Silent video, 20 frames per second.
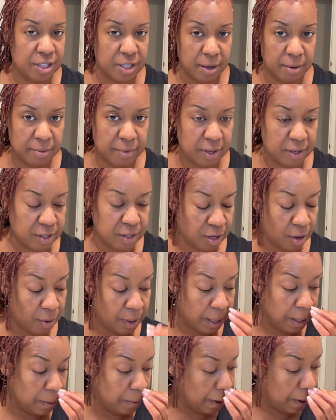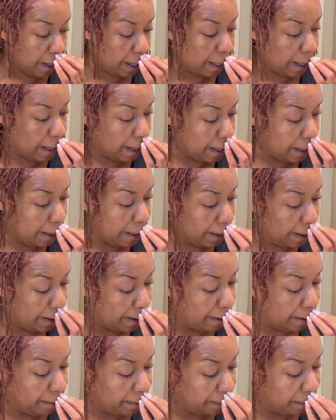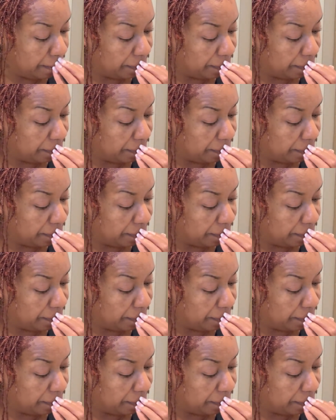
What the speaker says: something. So anyway, to